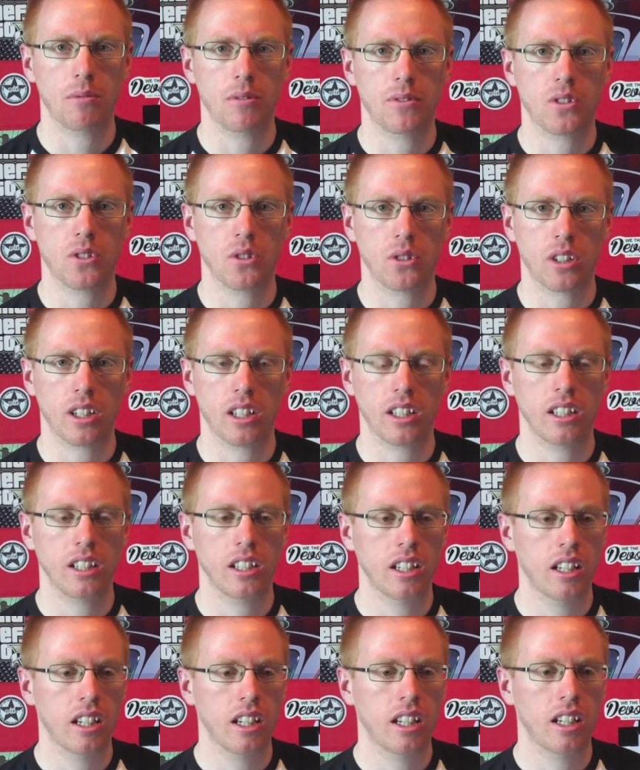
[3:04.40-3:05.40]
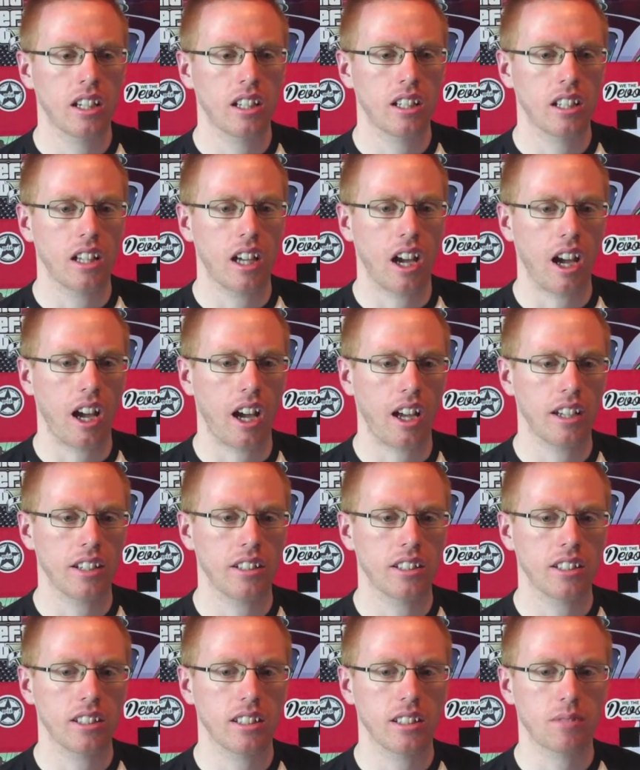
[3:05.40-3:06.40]
with Chucky,
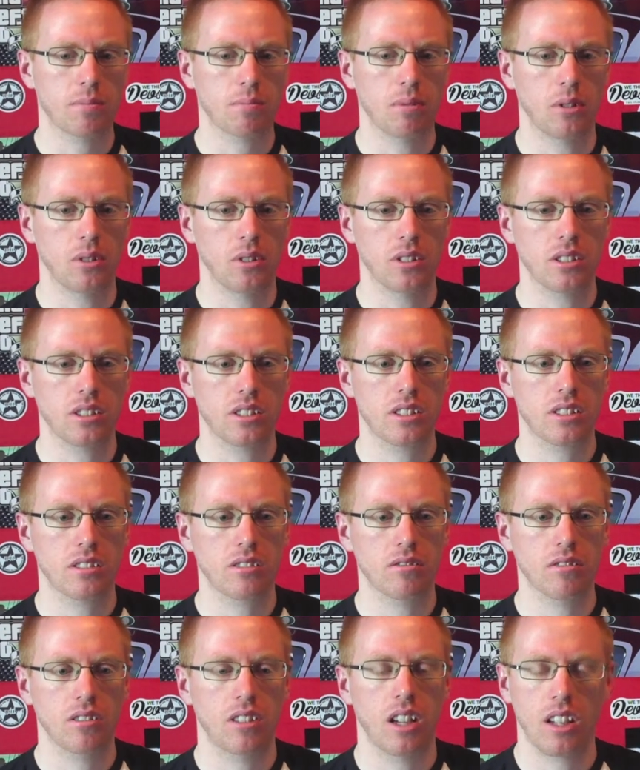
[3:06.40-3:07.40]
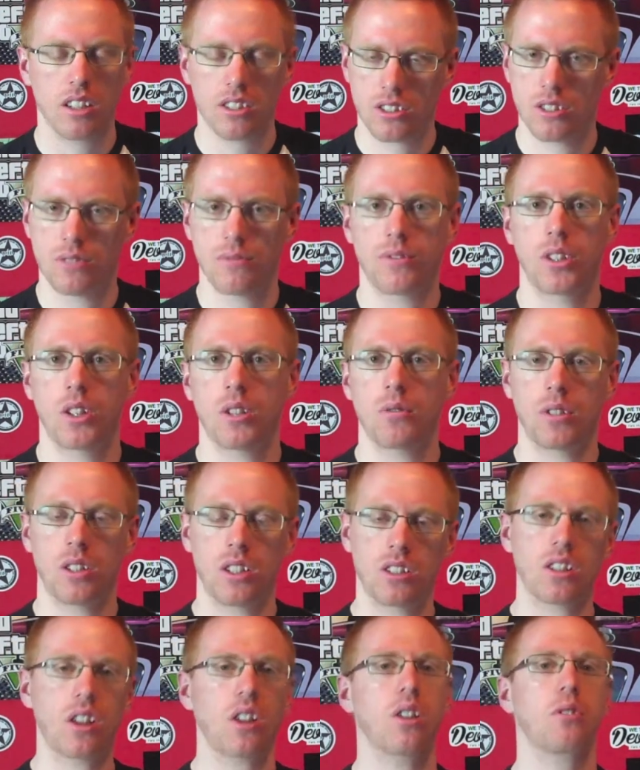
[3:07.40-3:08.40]
and at this point, as the viewer, you
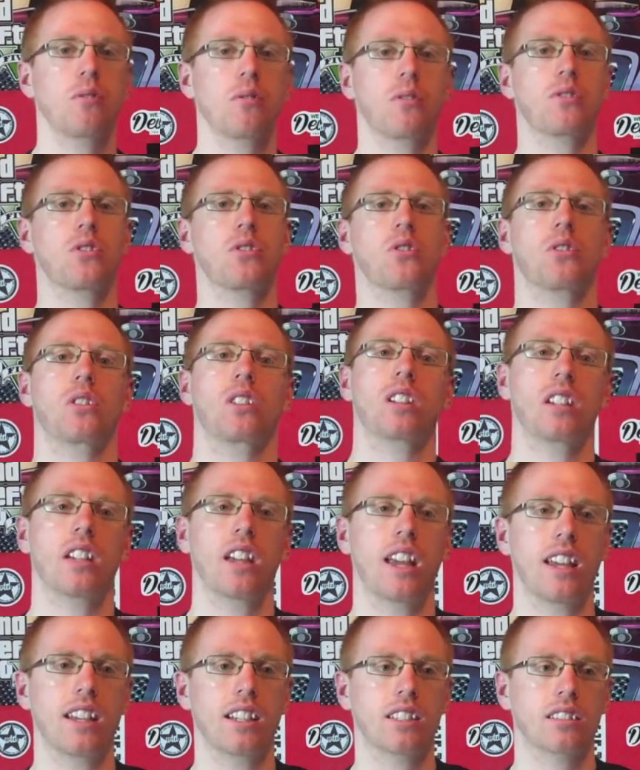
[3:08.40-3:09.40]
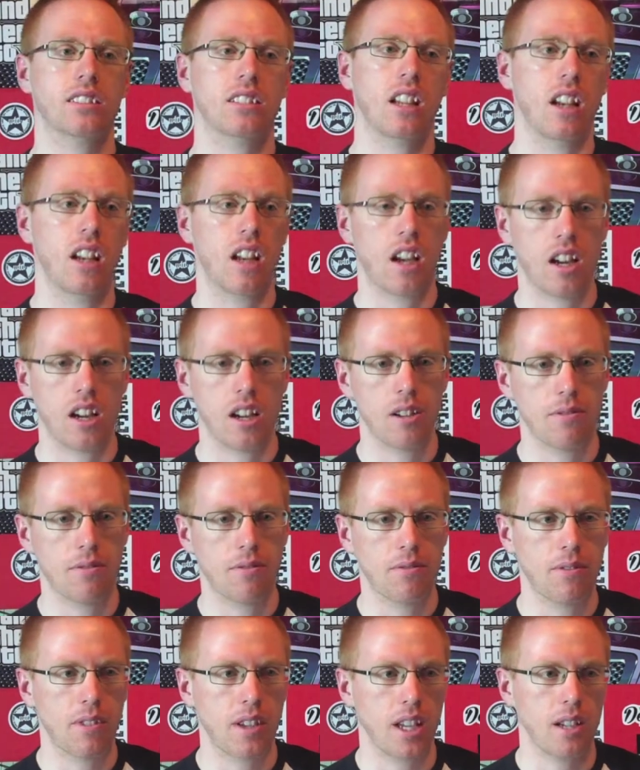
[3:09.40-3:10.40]
don't know if Chucky is alive,
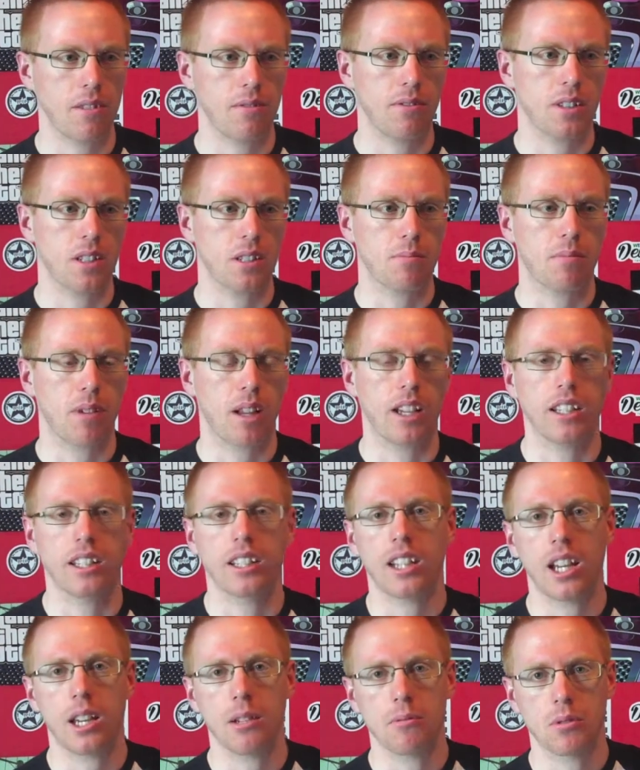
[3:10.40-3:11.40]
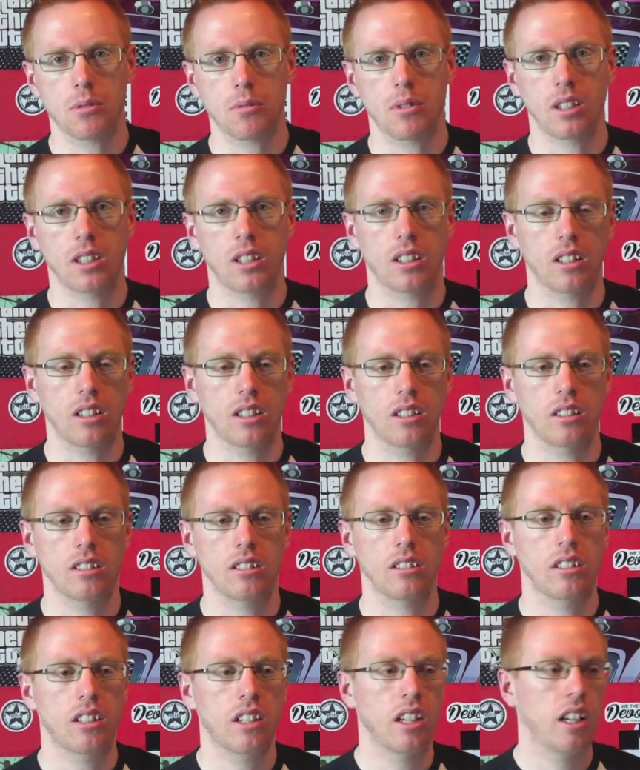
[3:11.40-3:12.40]
if he's playing games with a
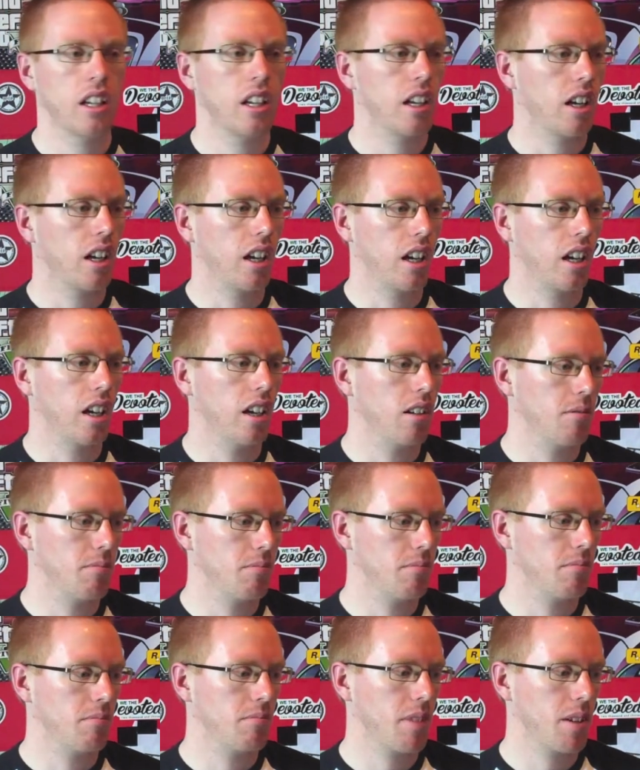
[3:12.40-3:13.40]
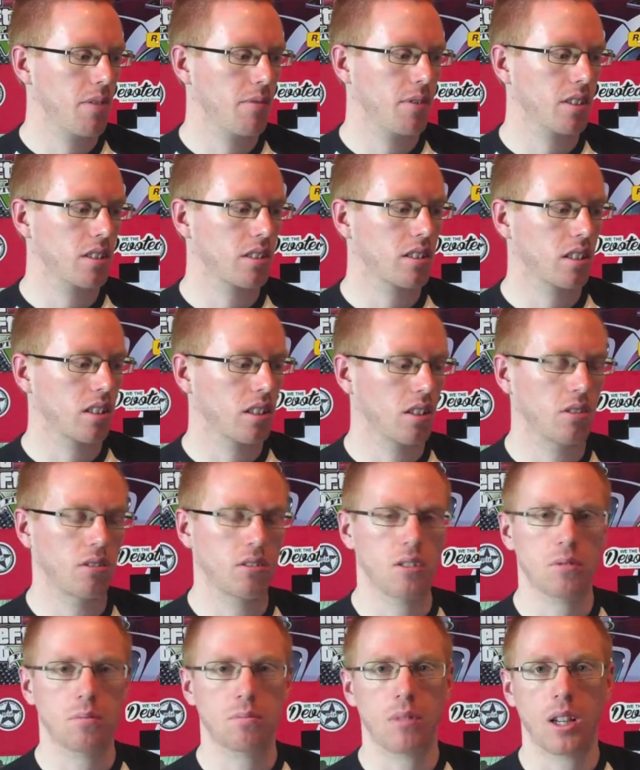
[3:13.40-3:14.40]
girl, um, if it's the girl
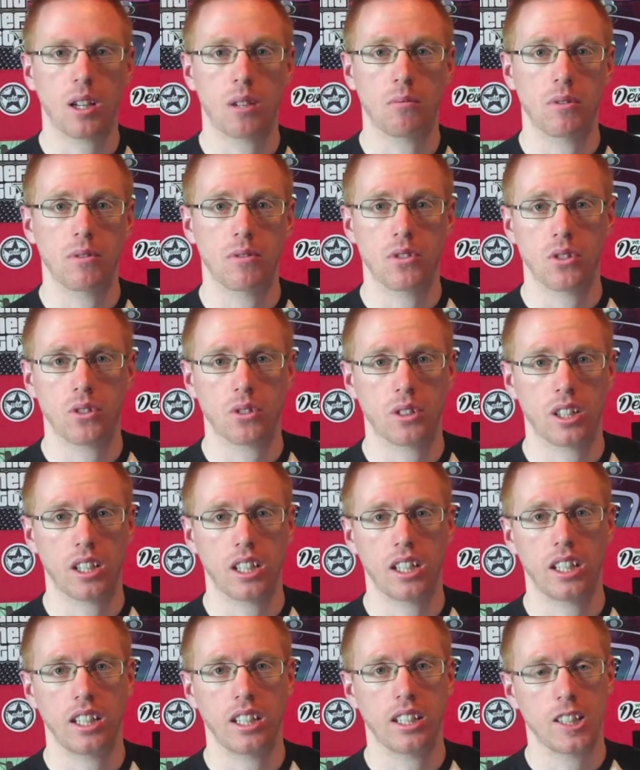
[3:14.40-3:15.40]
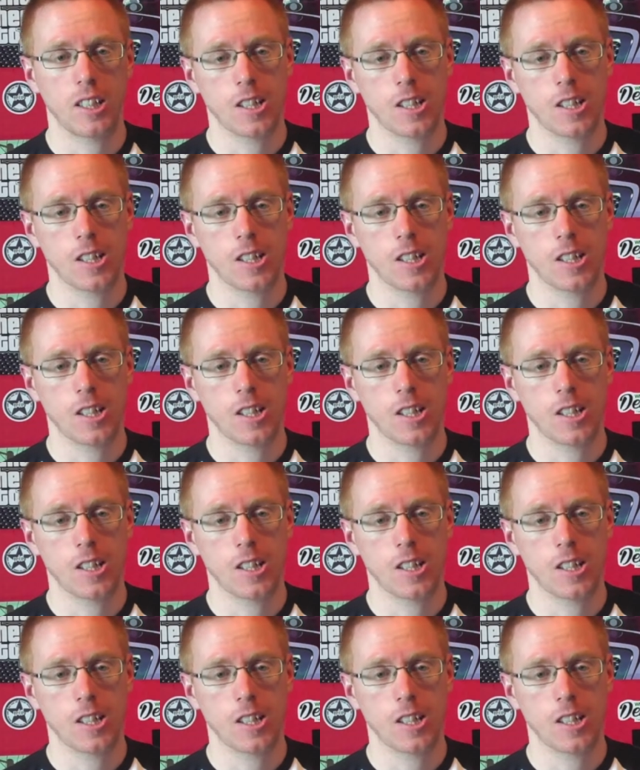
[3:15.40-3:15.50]
that's playing with Chucky.